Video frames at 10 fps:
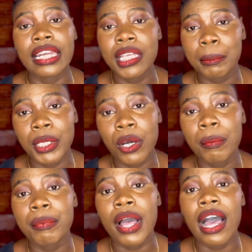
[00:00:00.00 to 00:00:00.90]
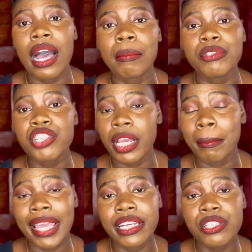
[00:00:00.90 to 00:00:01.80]
link me up. Check
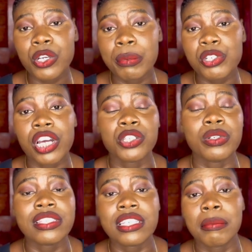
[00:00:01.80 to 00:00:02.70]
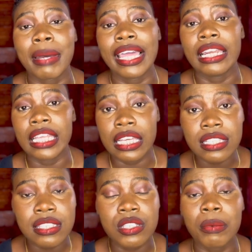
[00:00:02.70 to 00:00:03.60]
my description. You'll see my
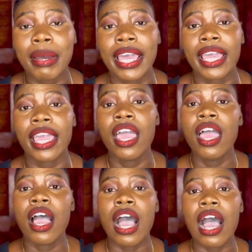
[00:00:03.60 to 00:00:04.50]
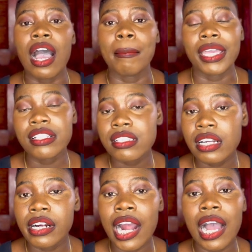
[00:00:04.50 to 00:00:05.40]
links to my
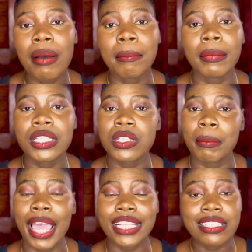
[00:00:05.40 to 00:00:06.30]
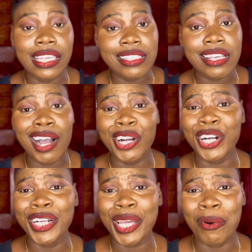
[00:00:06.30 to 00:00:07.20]
Instagram, to my TikTok.
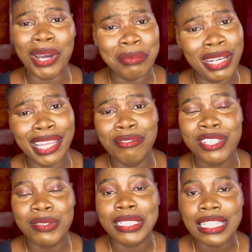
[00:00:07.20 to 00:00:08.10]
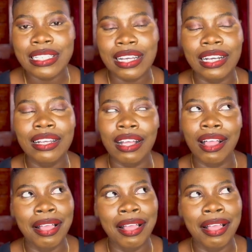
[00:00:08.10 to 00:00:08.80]
Girl get 1 million views from TikTok.